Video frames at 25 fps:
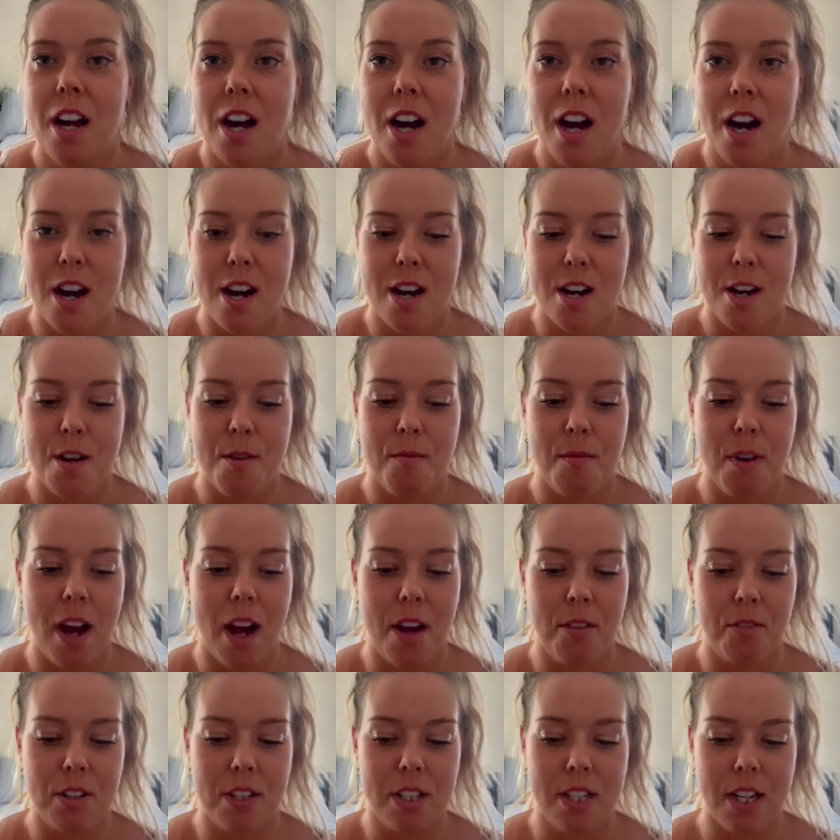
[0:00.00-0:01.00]

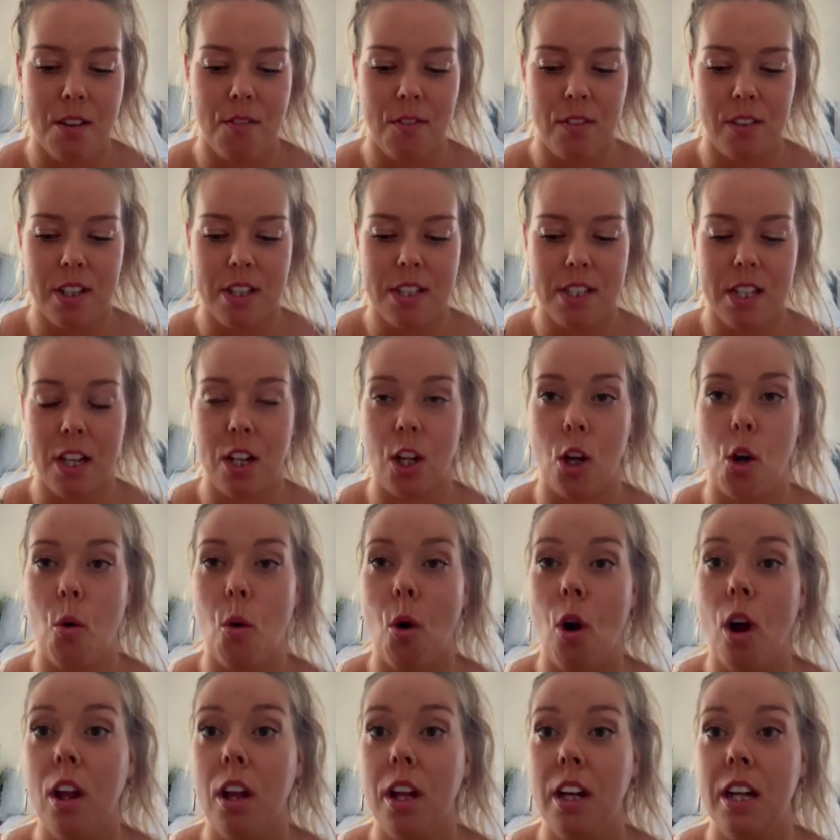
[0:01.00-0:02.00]
I would definitely say the
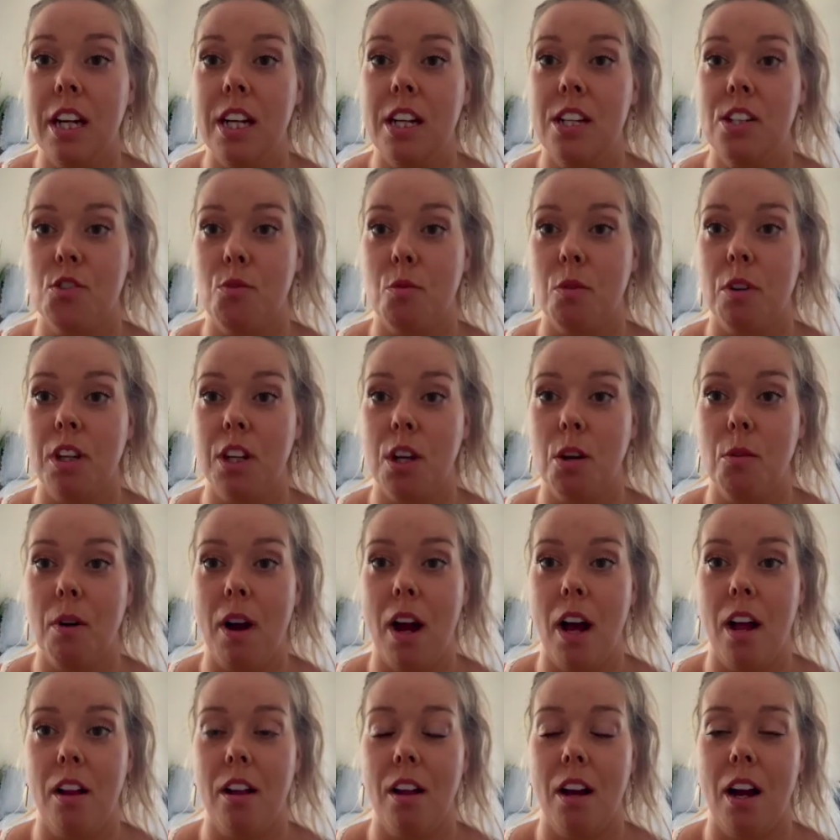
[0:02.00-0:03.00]
quality is really
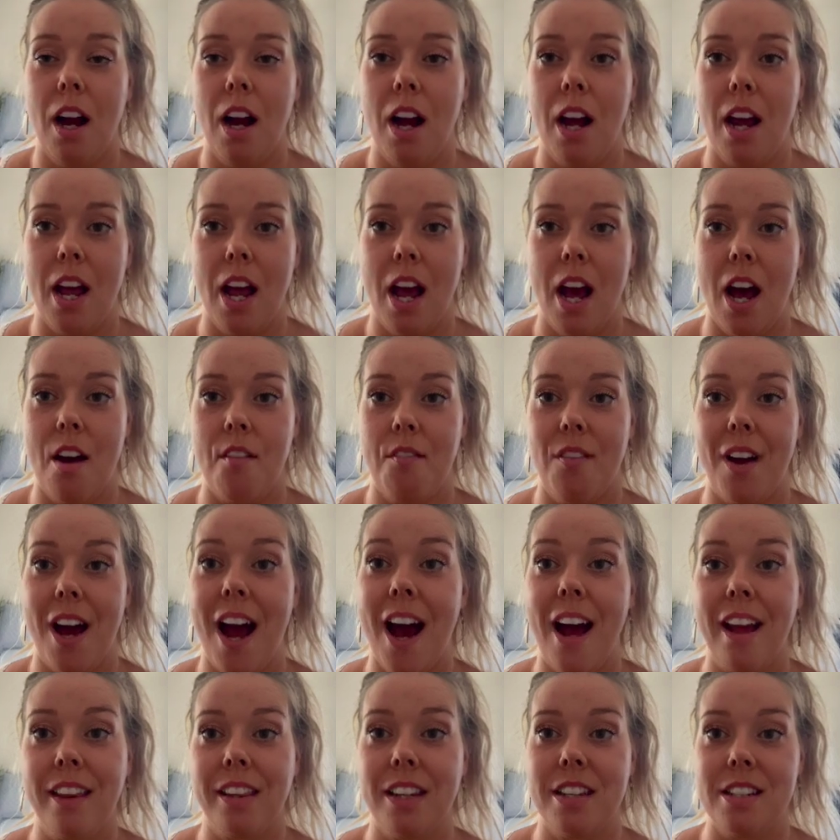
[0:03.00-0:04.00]
well. I have
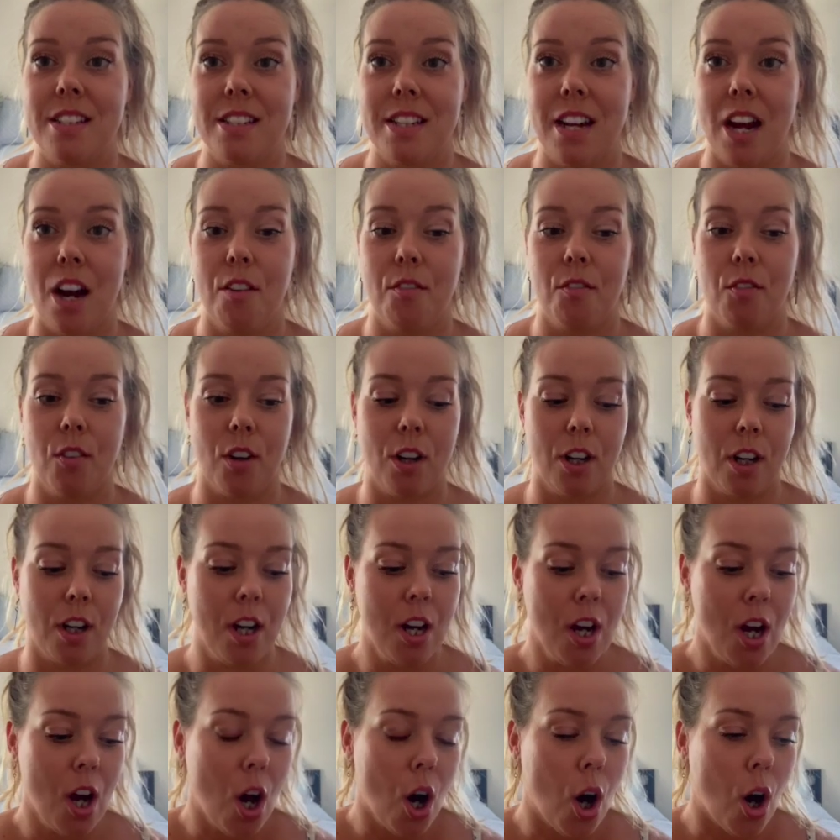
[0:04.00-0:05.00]
had this now for
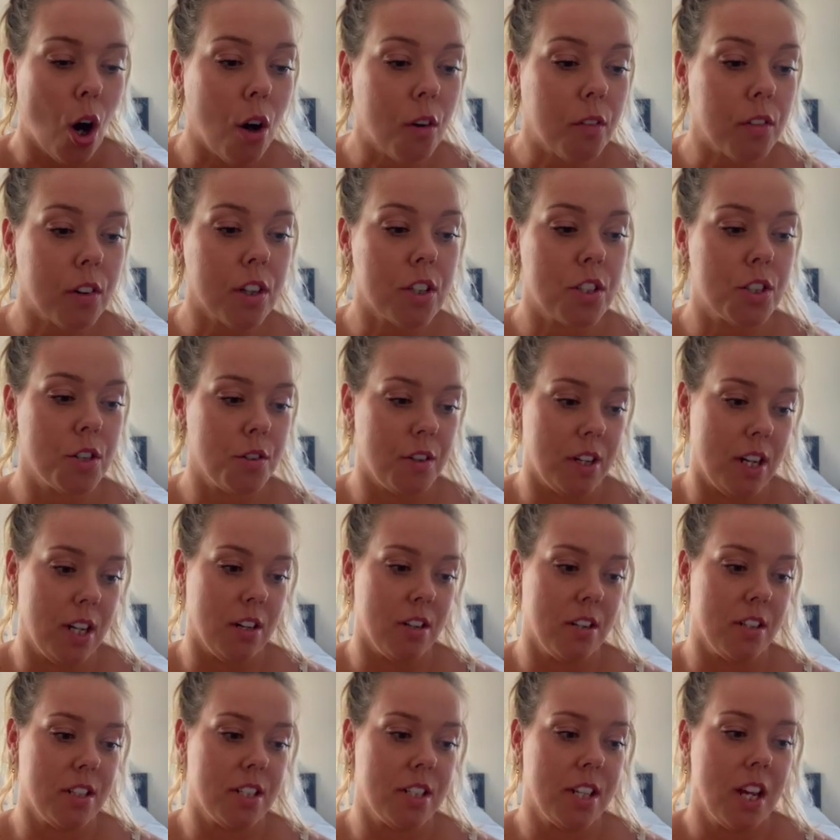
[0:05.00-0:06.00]
over 2
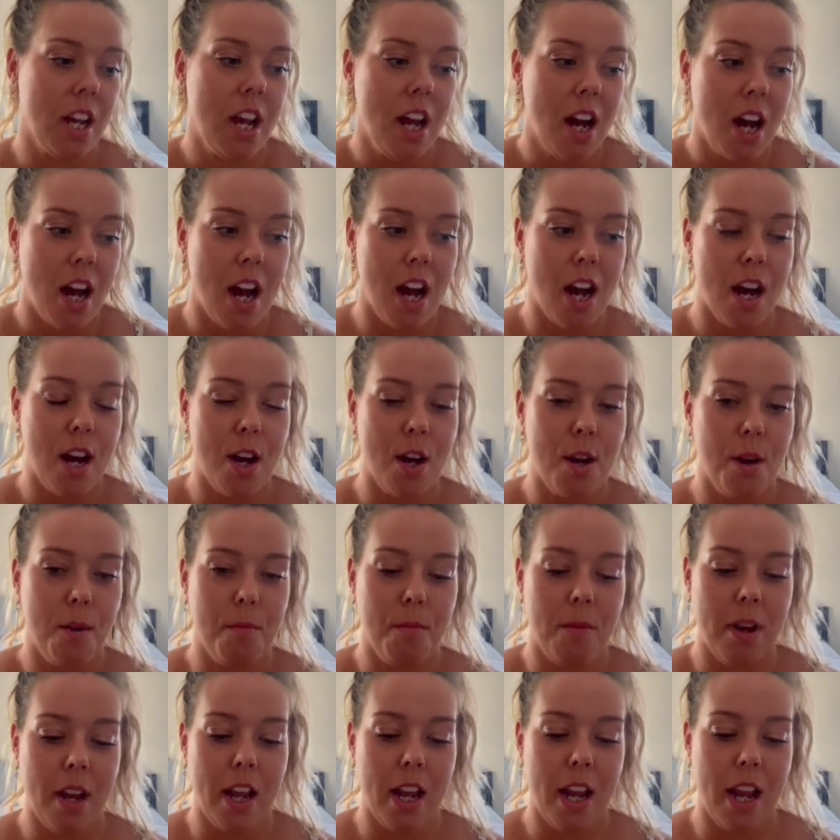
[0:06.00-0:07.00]
years.
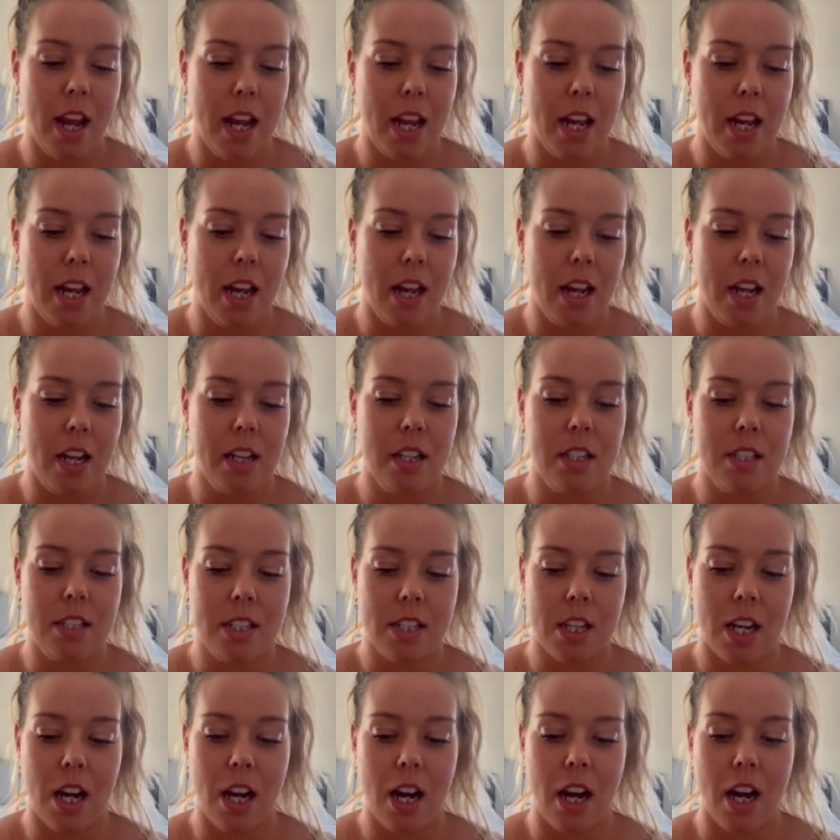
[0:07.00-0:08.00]
And
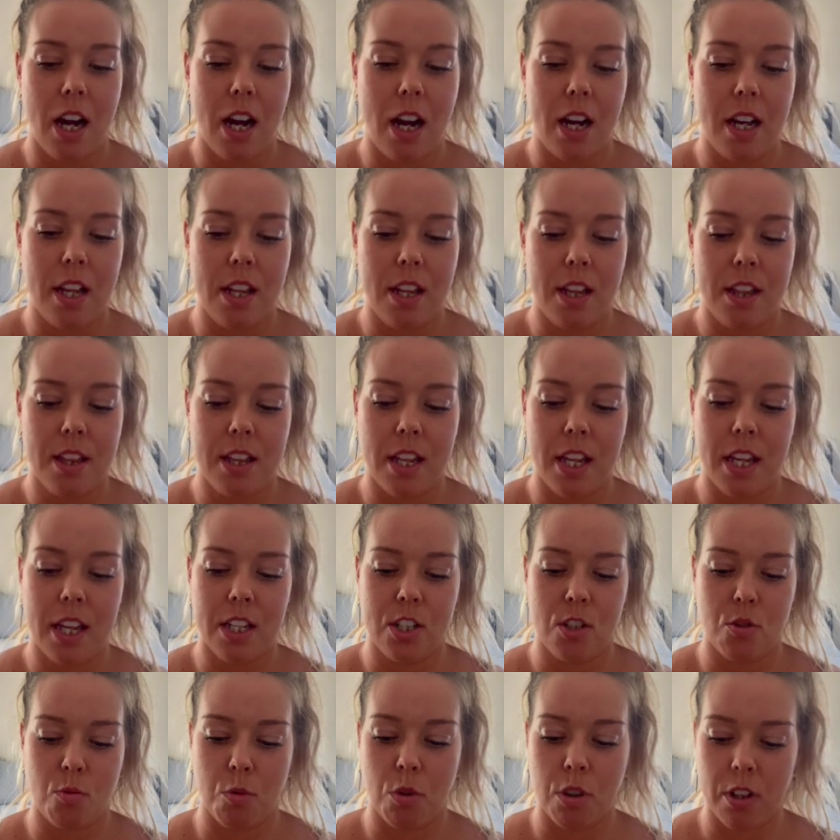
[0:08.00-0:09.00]
I think
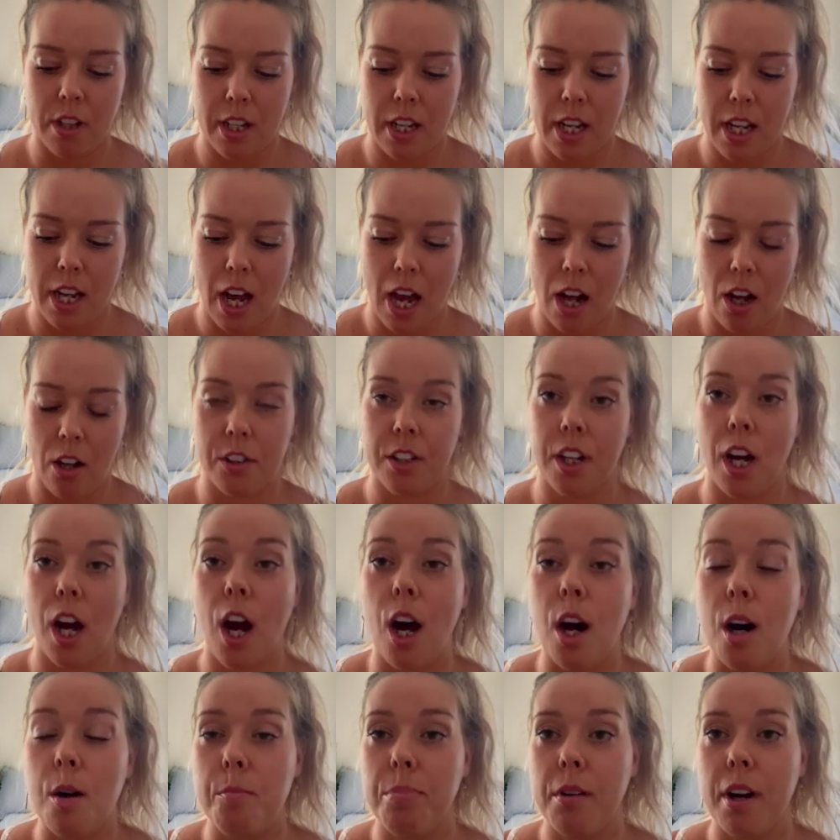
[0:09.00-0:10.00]
it's really held
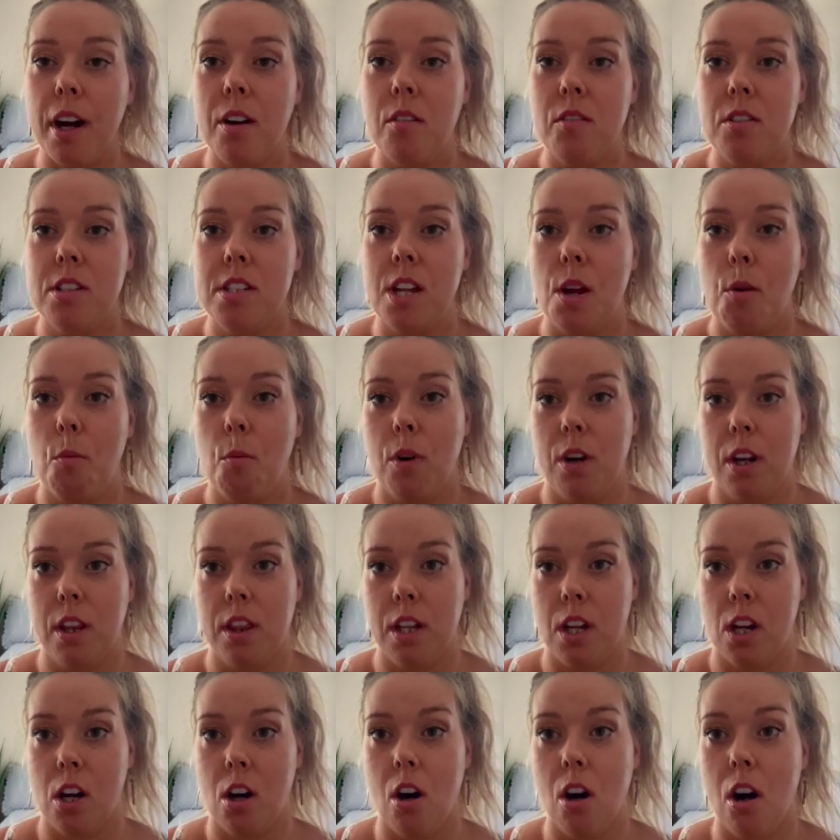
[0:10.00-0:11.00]
up. I would say one of
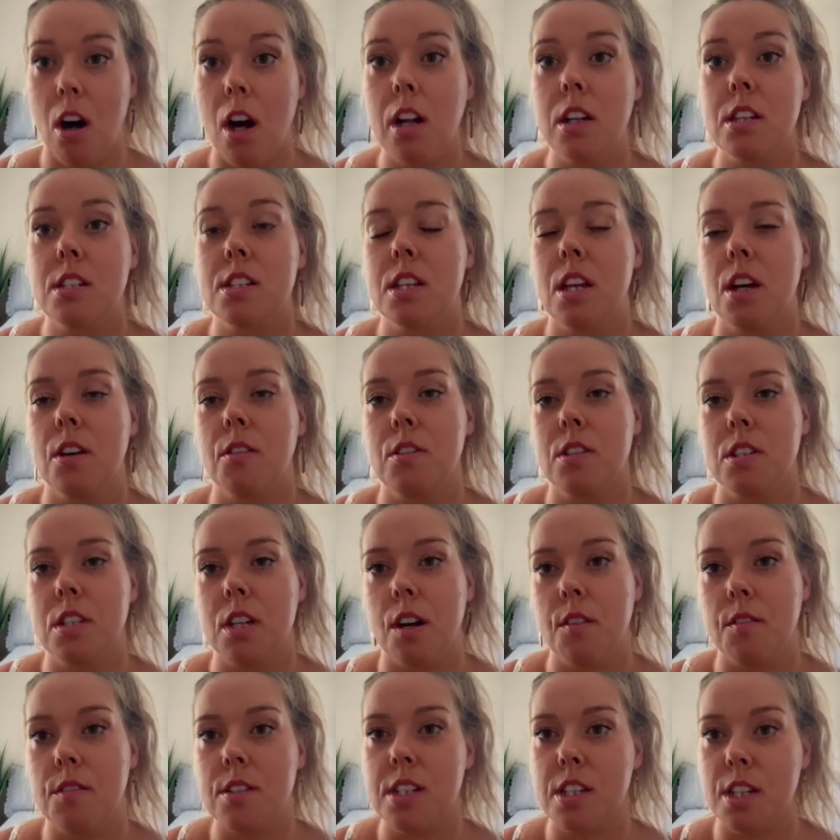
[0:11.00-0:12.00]
the cons though is
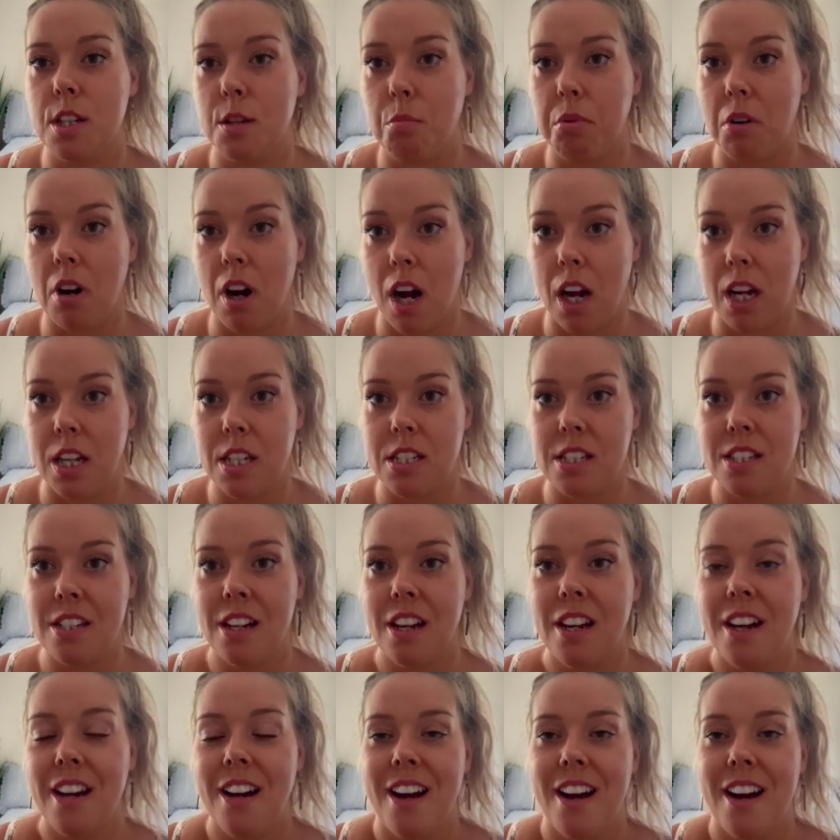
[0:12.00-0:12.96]
obviously the price.